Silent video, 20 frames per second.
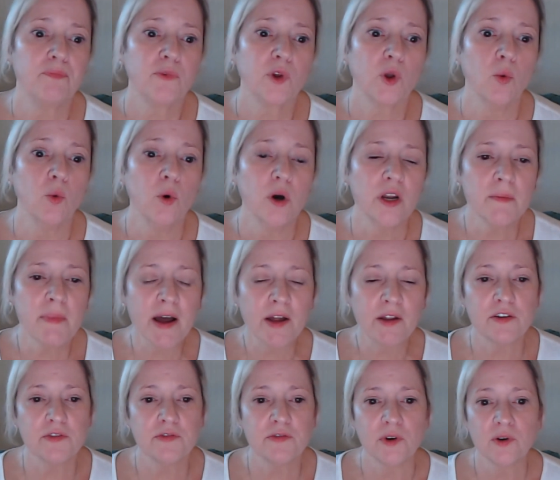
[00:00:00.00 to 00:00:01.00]
What
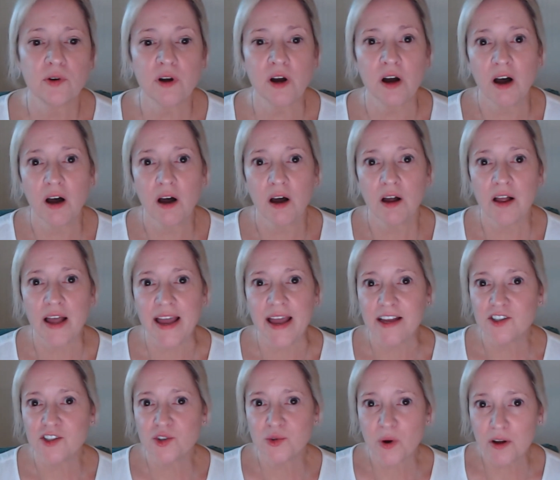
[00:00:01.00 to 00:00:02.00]
about the phone call
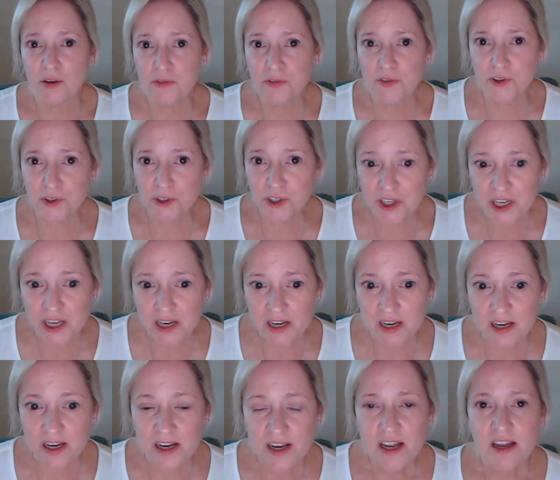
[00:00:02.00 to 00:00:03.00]
at
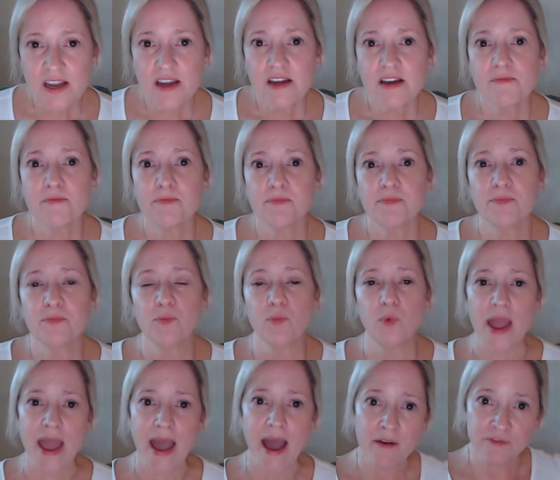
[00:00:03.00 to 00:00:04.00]
12:30
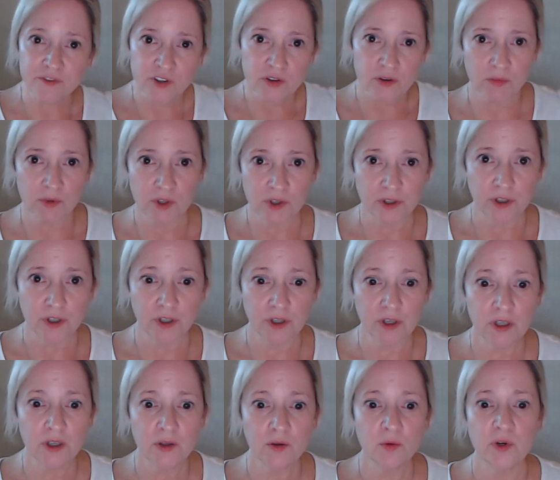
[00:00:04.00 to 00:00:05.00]
after the
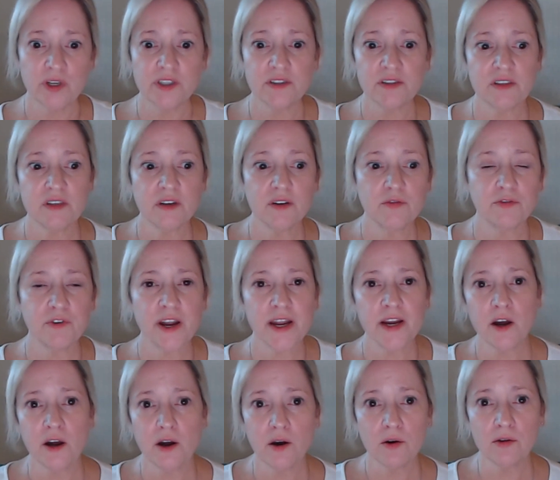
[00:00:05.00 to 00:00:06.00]
murder when
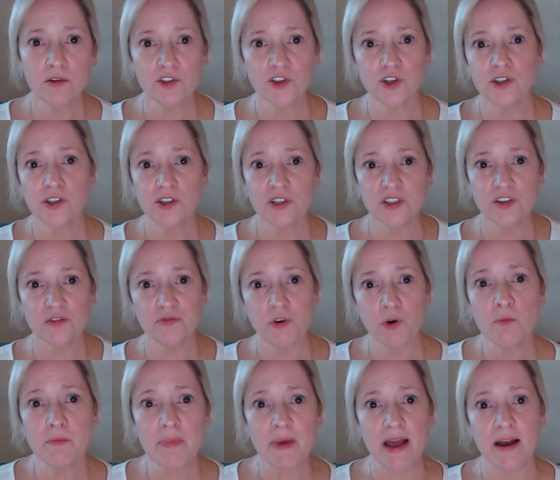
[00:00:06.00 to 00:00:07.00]
Sigfredo turned his
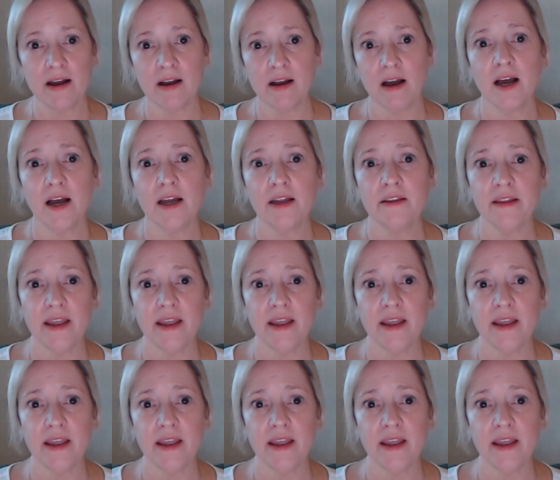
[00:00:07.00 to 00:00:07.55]
phone back on?